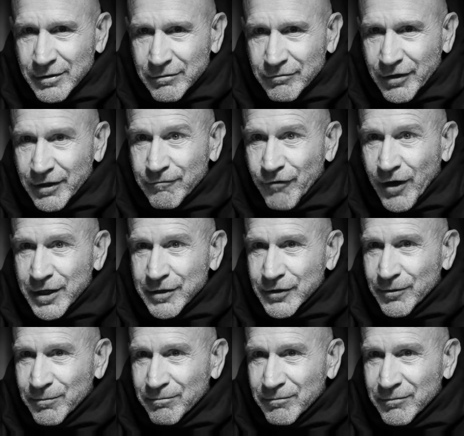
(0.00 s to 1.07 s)
They fright
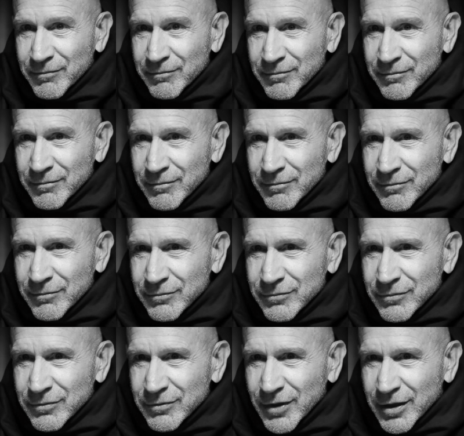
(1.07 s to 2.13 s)
him,
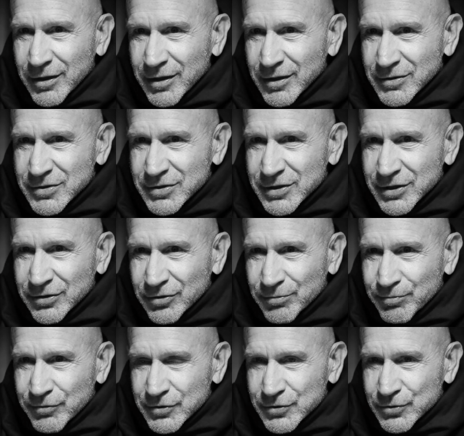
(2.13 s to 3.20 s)
yet he still
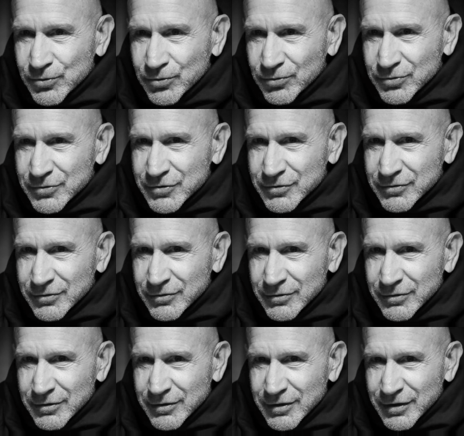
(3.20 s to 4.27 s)
pursues
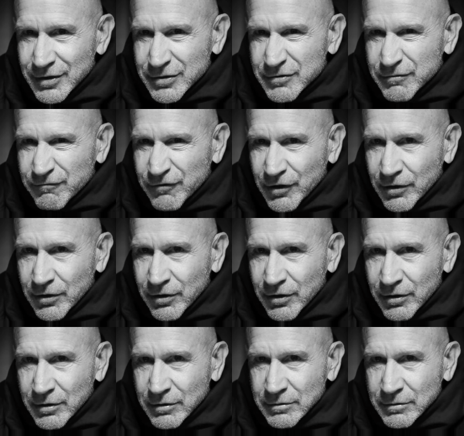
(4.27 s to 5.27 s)
his fear.